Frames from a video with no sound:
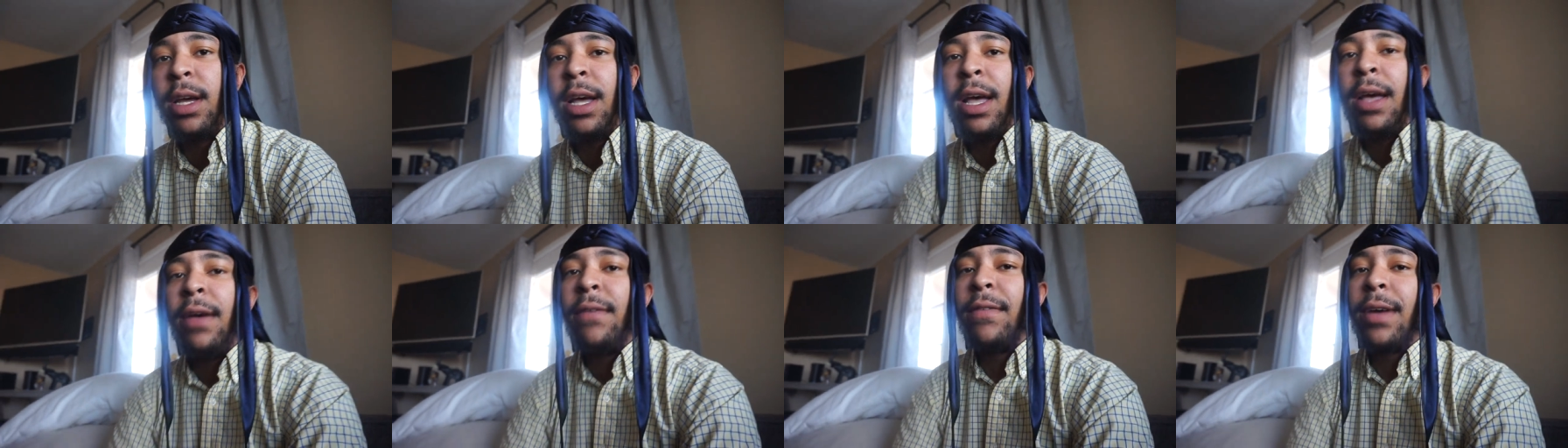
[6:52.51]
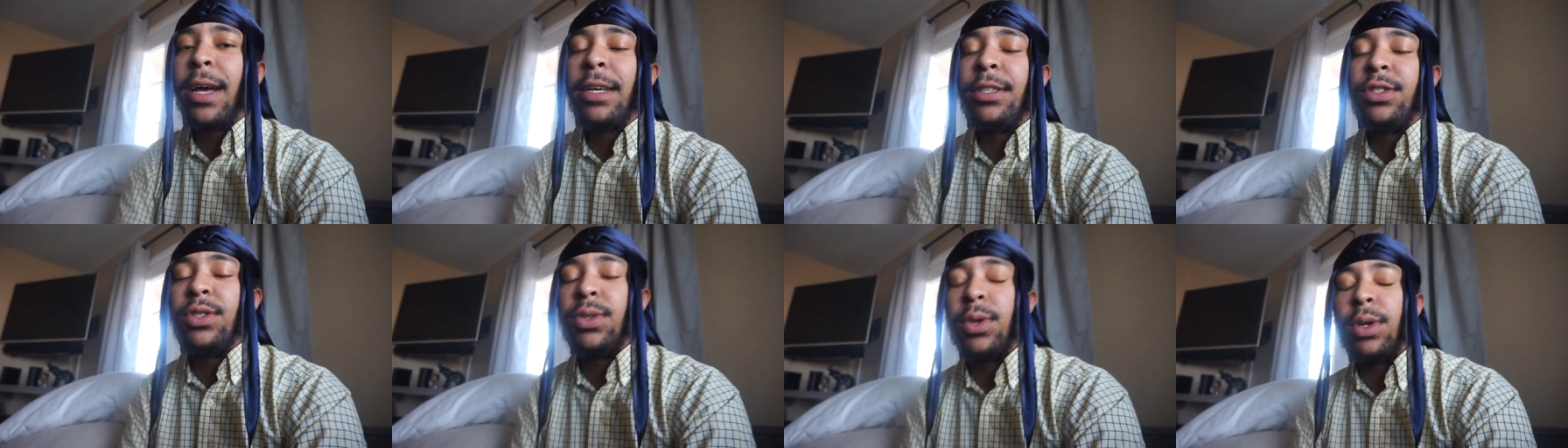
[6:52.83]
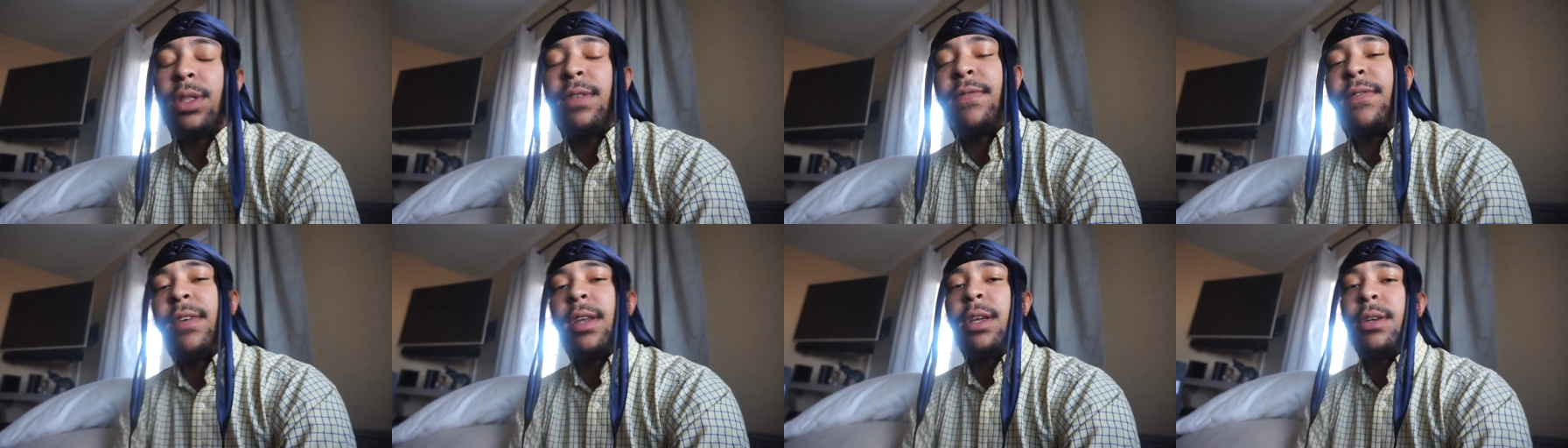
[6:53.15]
If you guys
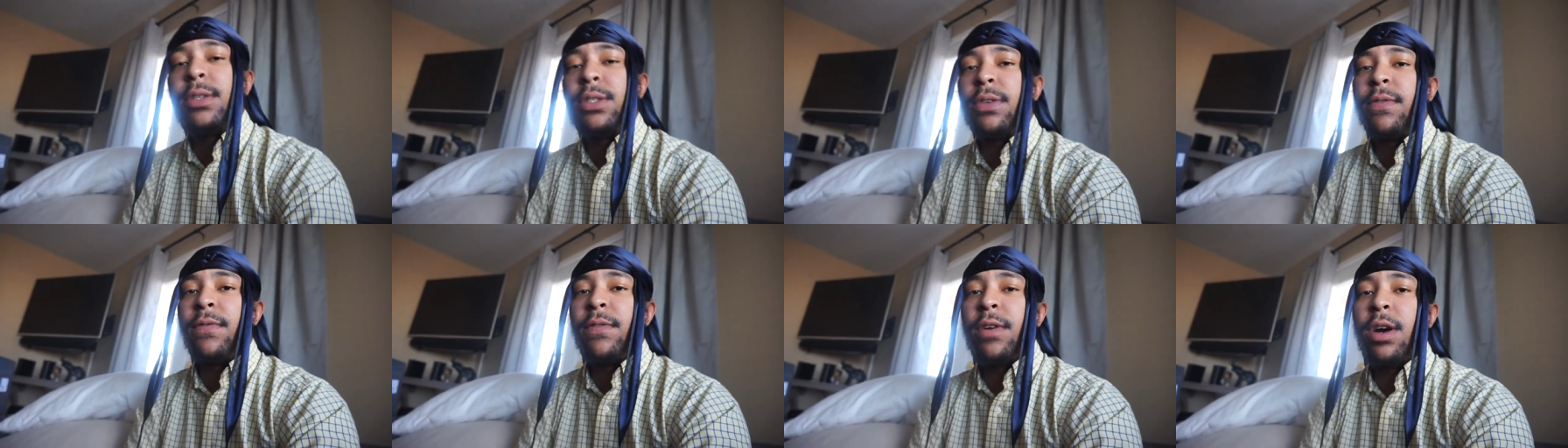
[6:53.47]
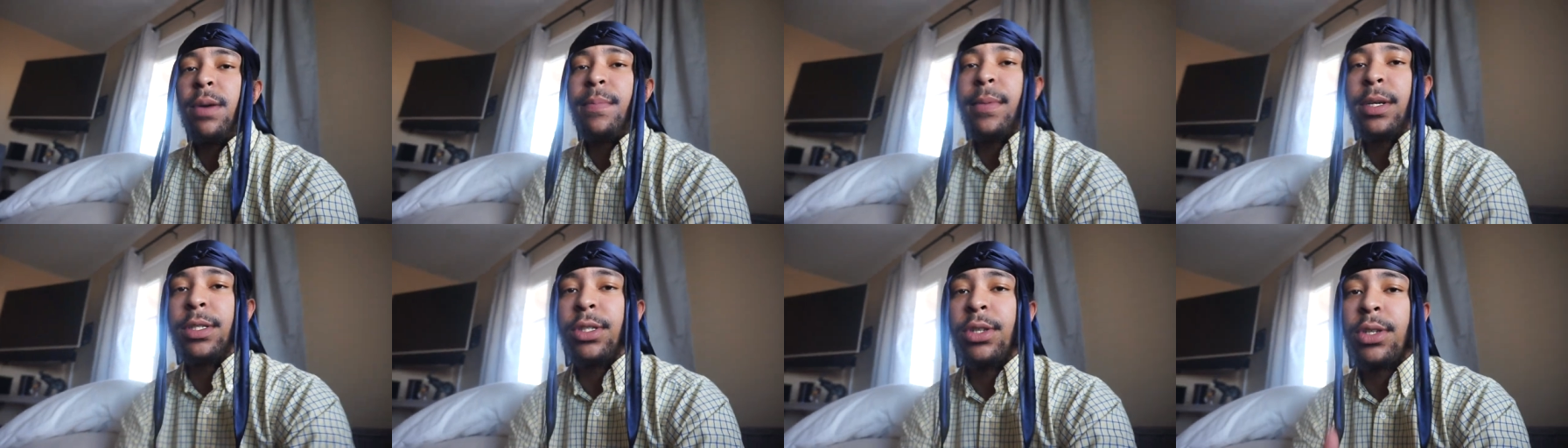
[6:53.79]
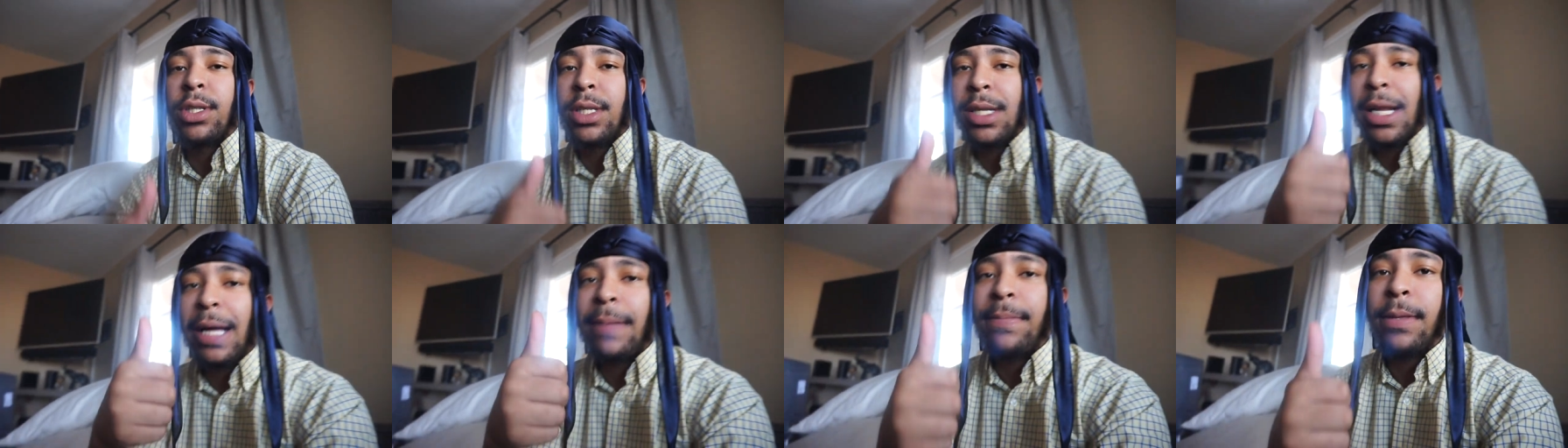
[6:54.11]
enjoyed the video so far, make sure
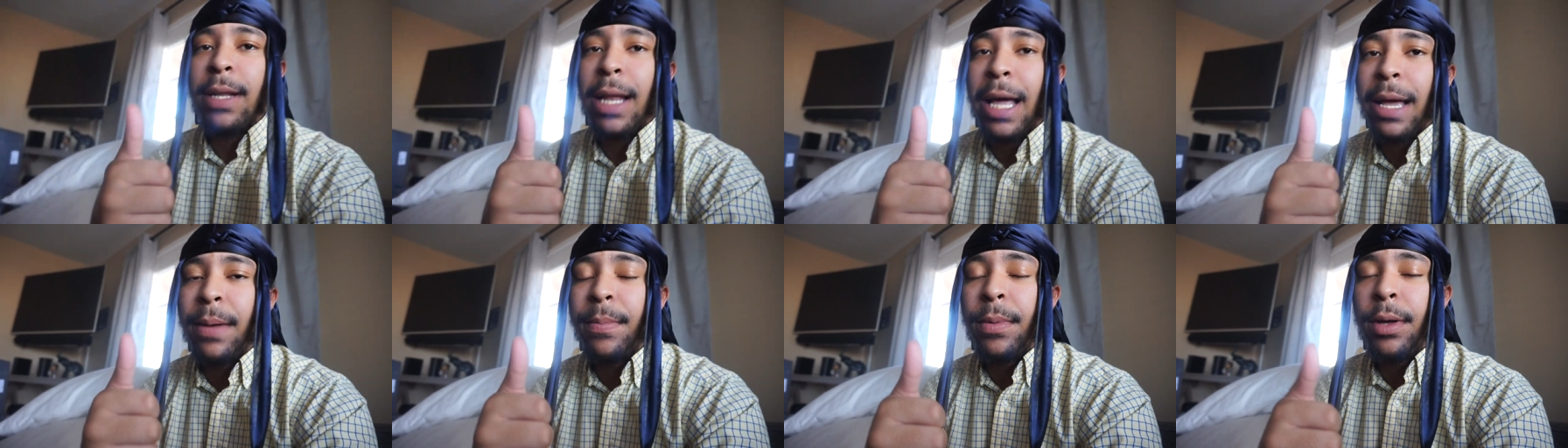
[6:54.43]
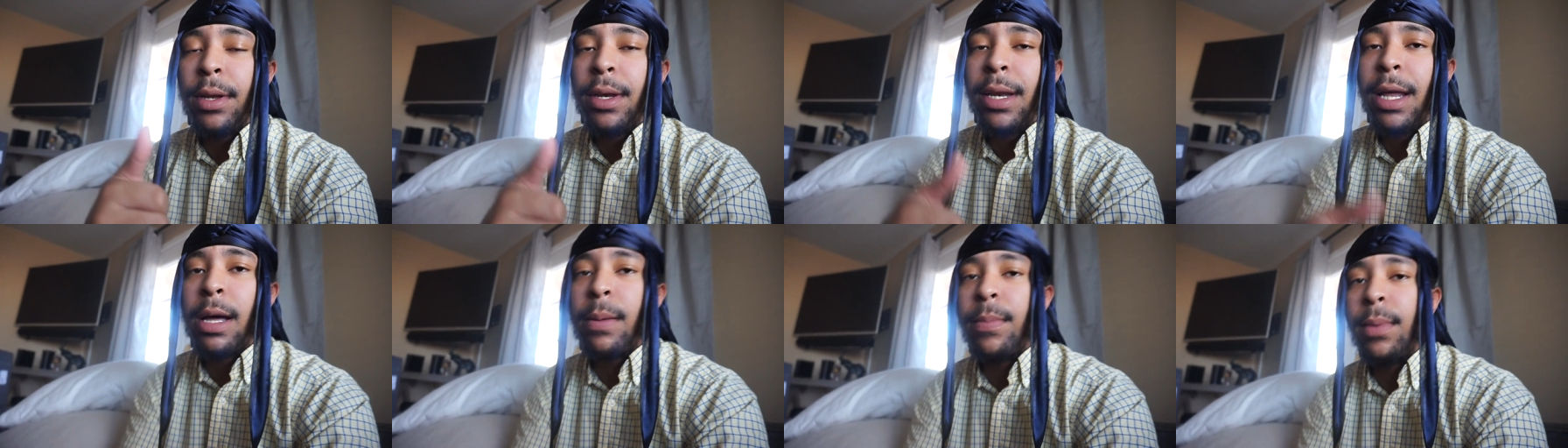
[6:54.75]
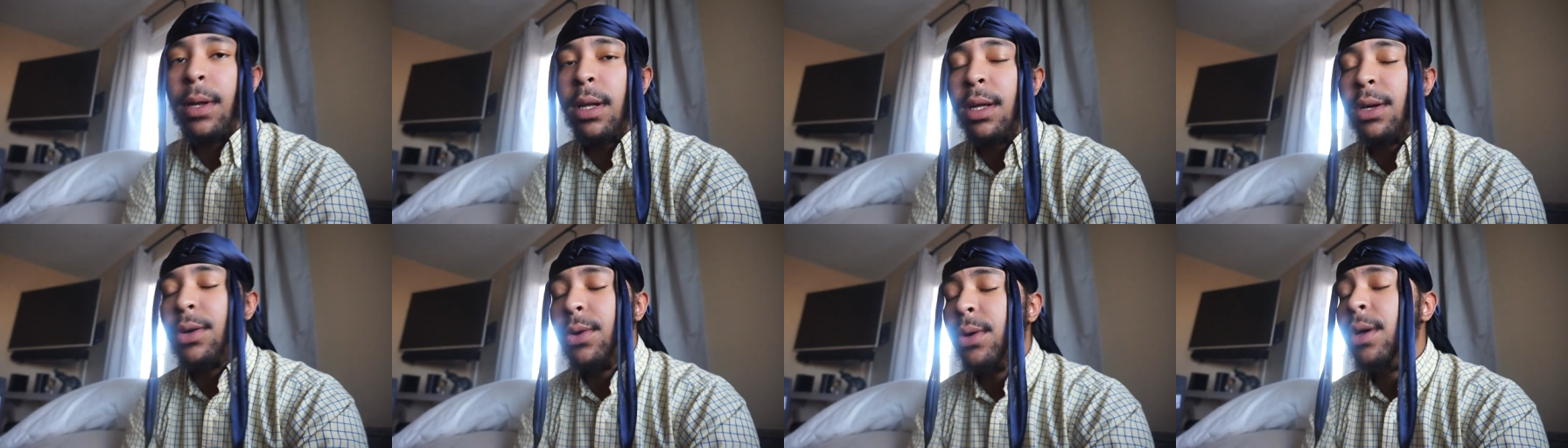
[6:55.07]
and slap the like button down
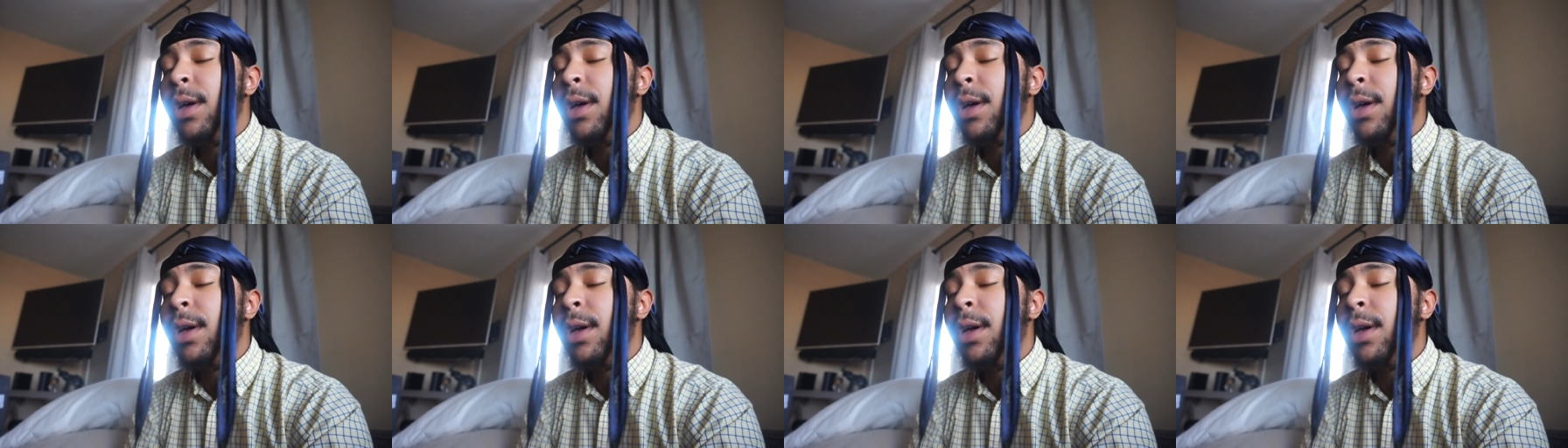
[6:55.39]
below.